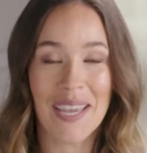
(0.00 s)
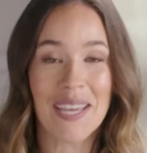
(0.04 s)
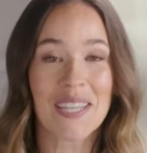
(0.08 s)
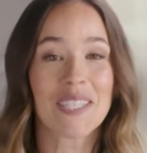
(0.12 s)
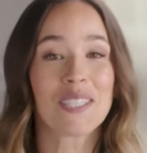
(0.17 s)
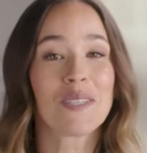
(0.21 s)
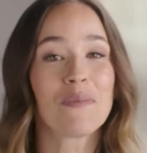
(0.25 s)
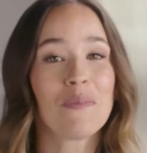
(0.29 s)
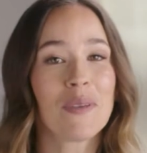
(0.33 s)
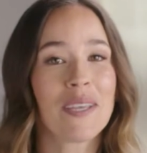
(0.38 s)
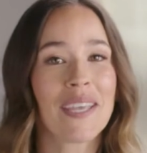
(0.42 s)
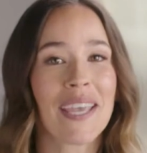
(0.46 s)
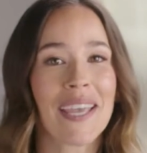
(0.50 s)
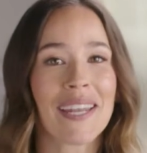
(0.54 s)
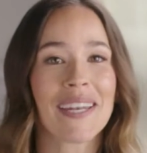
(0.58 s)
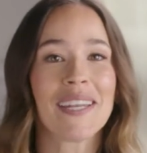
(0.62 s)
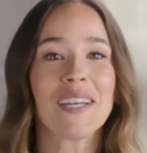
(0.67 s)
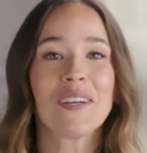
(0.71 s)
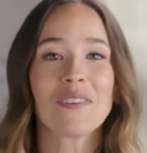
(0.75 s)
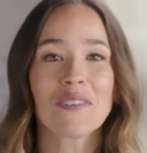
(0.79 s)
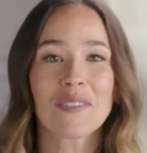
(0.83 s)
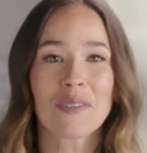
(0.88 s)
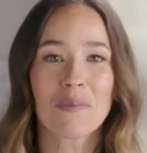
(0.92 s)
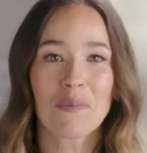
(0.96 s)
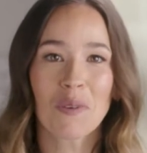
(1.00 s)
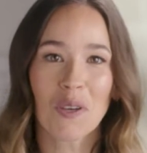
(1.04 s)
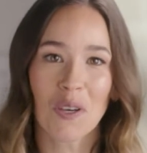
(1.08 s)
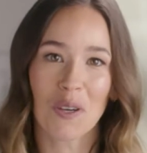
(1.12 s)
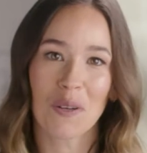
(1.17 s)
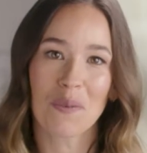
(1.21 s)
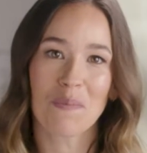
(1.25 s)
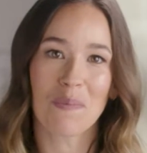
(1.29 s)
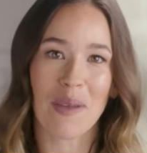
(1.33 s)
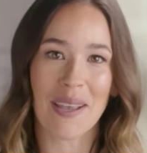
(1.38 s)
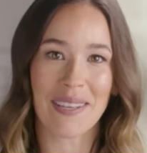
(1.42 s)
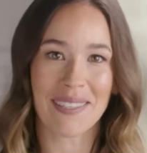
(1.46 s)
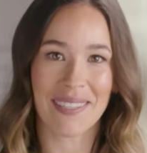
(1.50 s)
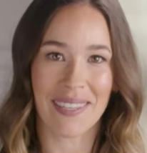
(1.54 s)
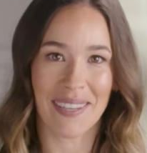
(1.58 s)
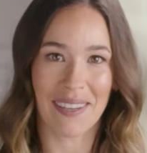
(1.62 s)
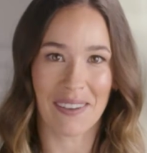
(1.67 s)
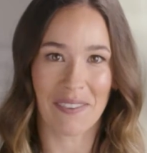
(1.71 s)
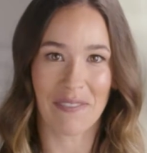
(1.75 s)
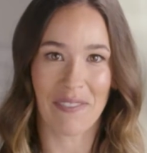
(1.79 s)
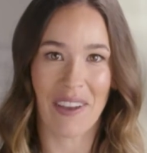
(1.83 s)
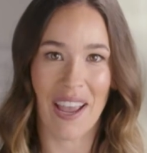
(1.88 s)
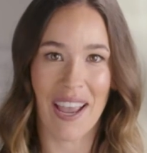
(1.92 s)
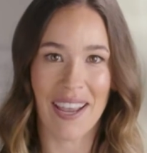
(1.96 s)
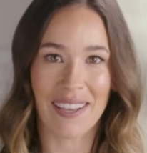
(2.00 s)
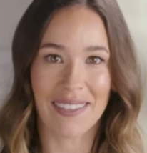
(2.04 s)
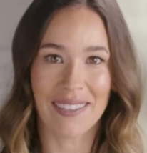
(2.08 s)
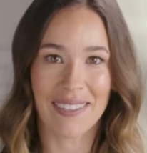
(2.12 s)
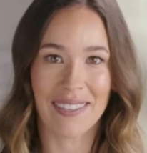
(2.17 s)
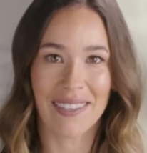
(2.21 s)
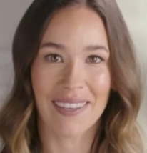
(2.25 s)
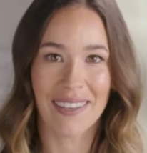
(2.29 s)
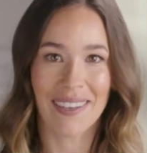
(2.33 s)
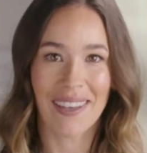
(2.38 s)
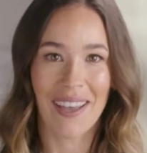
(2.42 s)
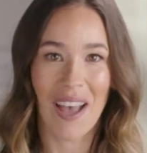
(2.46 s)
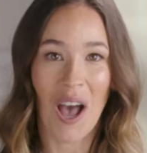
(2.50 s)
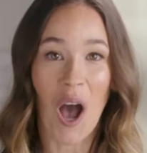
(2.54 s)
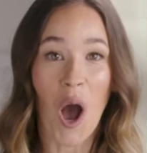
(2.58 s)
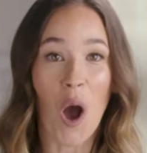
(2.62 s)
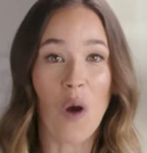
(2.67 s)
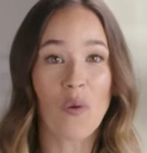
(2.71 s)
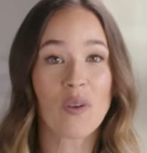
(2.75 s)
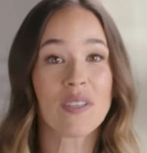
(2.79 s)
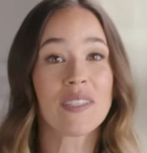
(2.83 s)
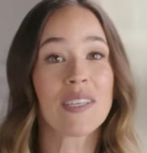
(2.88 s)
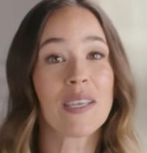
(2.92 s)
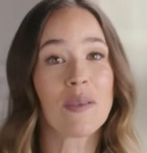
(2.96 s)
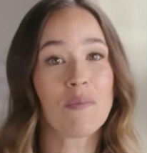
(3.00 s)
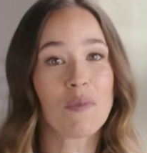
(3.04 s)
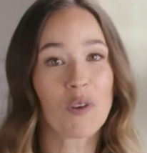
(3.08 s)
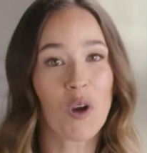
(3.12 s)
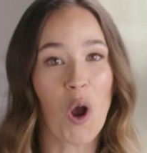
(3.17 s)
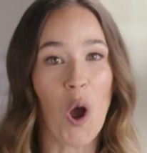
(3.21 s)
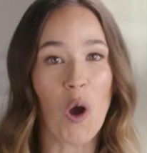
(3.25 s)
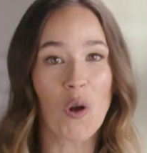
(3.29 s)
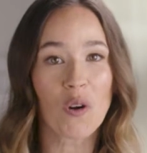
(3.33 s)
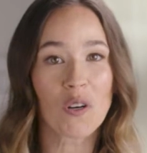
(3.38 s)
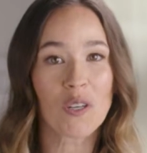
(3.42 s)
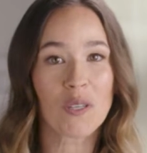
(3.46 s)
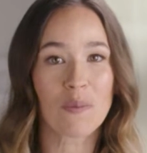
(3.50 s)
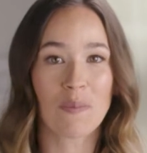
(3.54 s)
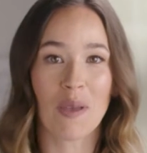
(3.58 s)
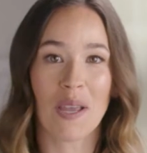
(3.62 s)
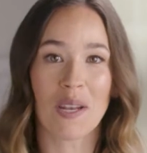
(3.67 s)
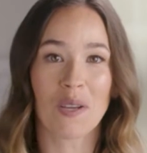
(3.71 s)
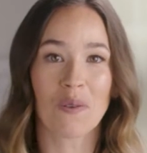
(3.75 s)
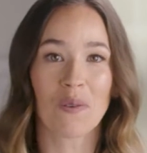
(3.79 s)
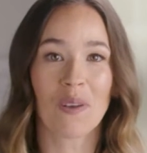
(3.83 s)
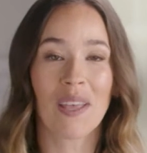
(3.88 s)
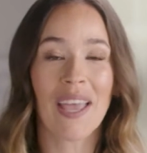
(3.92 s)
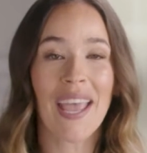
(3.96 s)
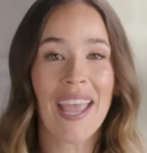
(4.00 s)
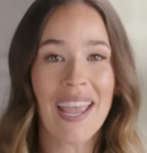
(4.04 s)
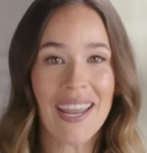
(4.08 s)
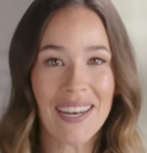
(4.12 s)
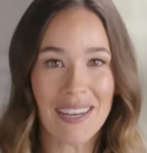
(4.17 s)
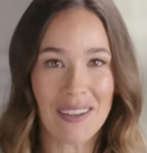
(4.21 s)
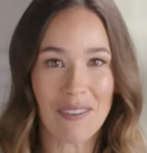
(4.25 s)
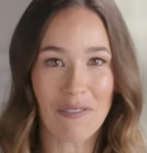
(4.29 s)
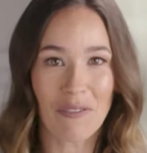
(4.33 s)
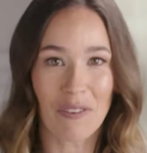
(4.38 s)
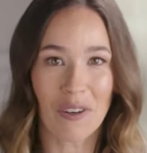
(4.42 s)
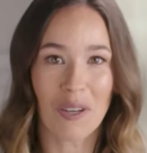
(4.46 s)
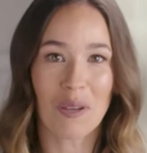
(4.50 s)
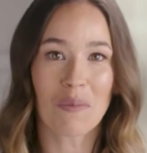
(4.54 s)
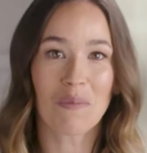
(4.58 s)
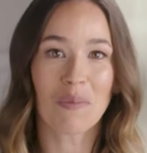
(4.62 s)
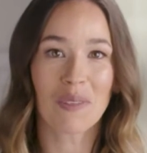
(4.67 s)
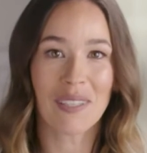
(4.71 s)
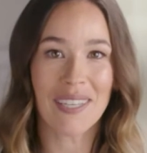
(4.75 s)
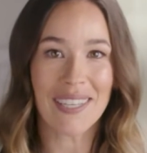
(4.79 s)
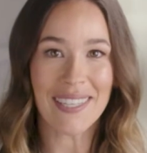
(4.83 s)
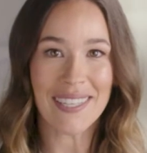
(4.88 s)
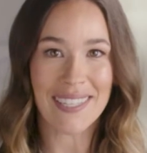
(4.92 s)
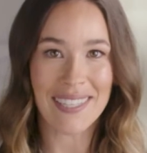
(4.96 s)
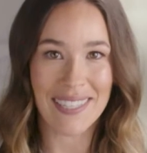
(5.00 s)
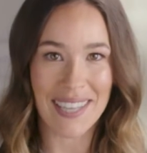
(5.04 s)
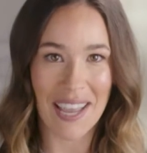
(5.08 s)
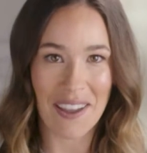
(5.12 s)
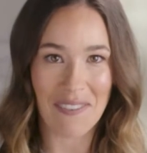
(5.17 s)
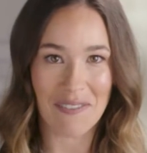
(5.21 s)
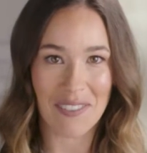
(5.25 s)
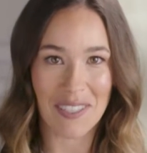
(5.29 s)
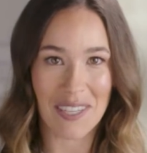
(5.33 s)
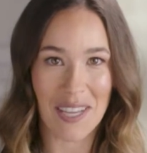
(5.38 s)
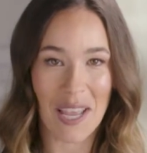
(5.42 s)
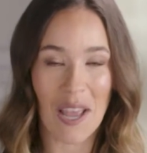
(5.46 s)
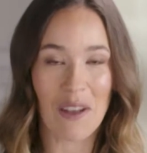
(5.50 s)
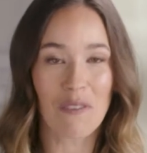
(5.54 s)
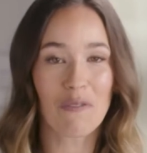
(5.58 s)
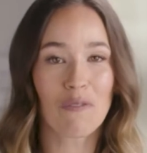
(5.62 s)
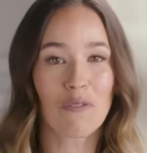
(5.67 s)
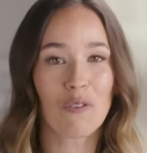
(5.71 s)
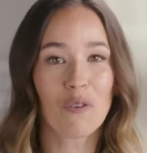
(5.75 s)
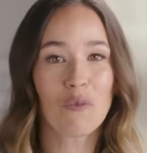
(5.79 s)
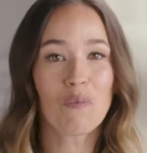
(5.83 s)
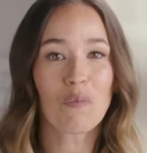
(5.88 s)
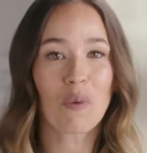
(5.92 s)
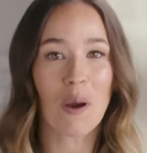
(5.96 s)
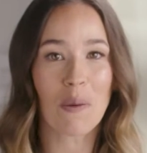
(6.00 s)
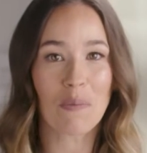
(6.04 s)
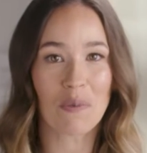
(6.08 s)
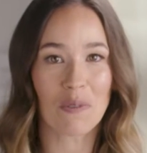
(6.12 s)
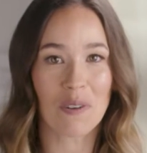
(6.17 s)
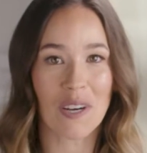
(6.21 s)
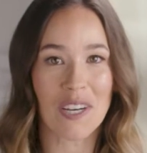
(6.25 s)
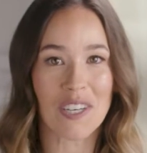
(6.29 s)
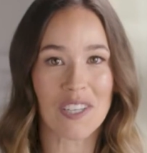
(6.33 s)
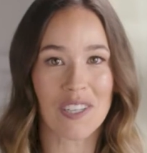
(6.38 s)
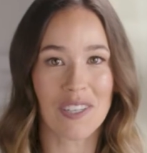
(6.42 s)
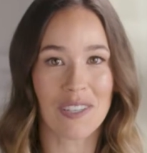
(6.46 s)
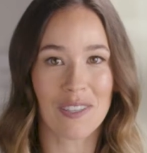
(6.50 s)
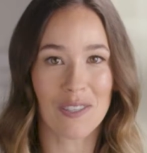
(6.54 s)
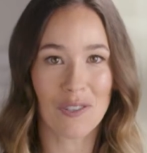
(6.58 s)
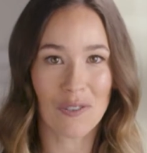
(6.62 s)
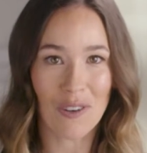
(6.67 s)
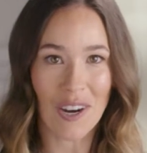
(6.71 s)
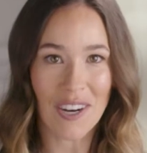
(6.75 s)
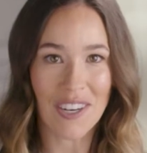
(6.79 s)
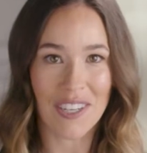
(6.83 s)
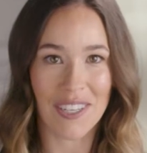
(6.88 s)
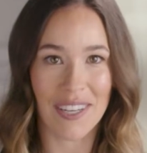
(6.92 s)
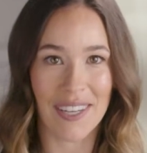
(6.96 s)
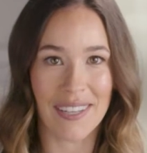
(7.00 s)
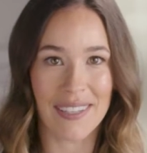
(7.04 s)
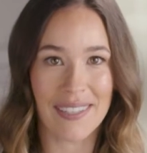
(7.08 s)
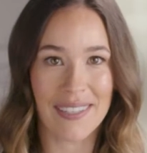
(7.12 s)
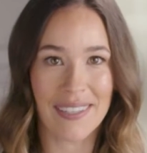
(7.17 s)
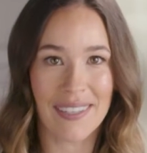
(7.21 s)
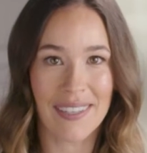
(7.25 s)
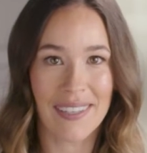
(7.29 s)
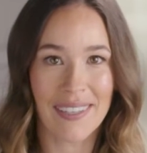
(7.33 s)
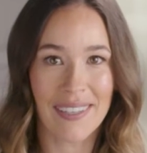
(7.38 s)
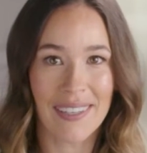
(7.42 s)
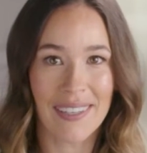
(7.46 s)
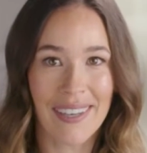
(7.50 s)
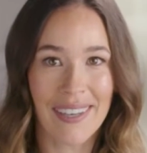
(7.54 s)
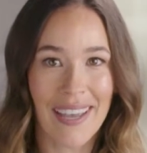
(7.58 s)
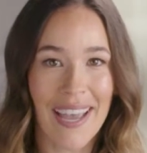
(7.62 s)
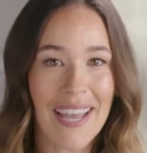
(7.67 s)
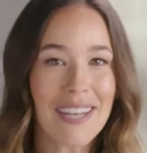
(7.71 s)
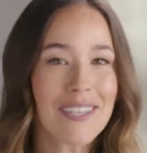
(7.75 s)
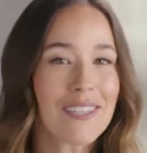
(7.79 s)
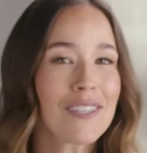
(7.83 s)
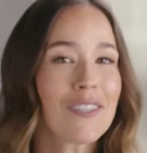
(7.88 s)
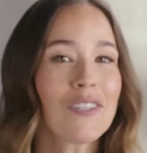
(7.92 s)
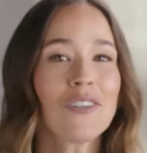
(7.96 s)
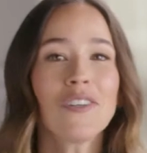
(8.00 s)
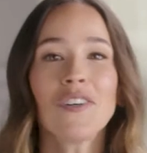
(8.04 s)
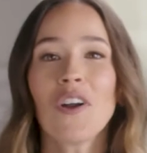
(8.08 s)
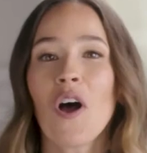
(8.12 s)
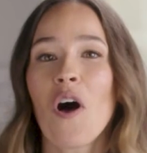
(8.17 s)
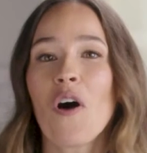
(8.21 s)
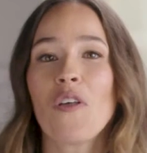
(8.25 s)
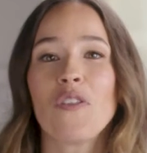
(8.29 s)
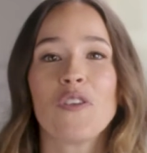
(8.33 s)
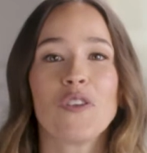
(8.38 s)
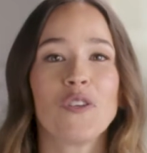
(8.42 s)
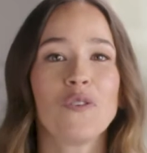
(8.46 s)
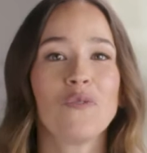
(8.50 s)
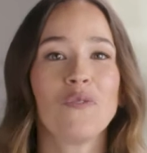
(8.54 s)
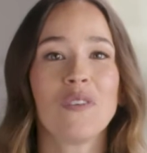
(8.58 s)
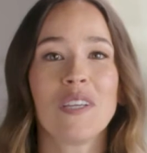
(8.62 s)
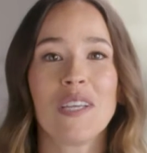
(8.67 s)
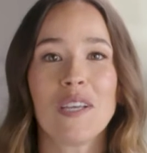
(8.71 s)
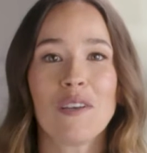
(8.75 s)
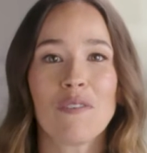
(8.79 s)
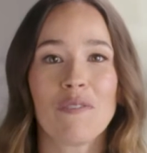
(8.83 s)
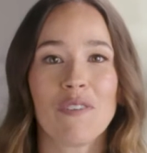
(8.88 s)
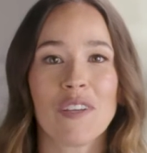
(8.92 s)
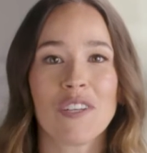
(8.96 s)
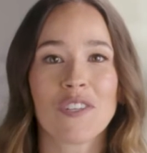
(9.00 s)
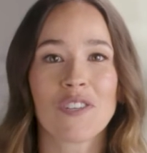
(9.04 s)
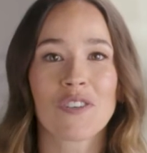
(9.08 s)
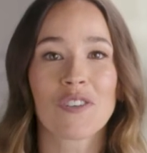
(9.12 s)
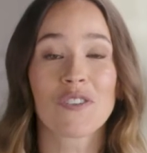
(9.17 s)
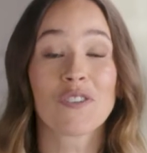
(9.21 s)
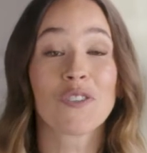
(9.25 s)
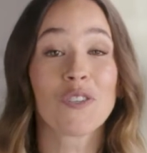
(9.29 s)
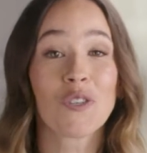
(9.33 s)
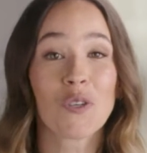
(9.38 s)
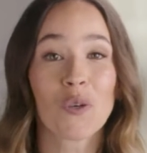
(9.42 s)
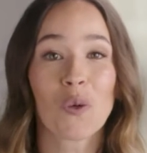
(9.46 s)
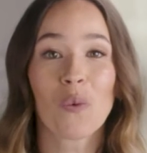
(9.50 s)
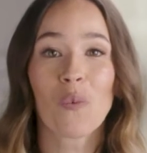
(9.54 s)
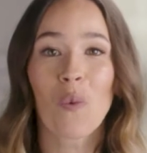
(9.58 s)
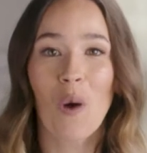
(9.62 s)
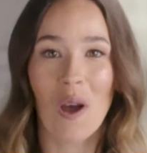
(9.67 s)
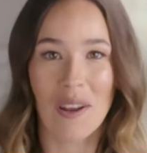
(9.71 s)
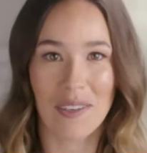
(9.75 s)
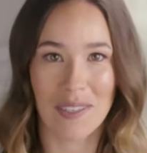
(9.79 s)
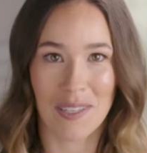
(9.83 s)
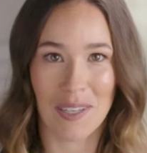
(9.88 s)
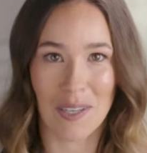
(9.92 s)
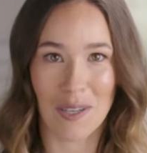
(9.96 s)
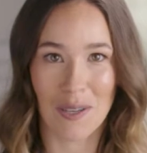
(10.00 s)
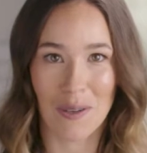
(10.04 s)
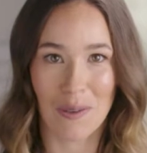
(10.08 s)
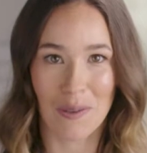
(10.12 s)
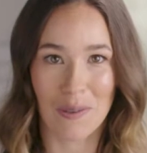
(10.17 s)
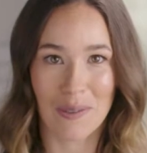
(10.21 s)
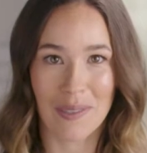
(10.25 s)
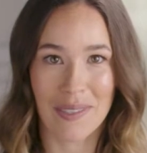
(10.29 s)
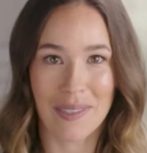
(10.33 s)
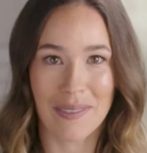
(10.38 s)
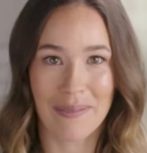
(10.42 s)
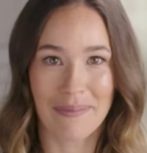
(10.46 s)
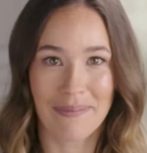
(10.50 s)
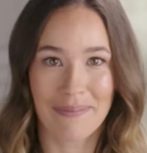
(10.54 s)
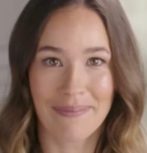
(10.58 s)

To begin, here's some good basic advice. Always keep your owner's manual handy for complete safety and food preparation instructions, and to learn all the unique features you'll want to use.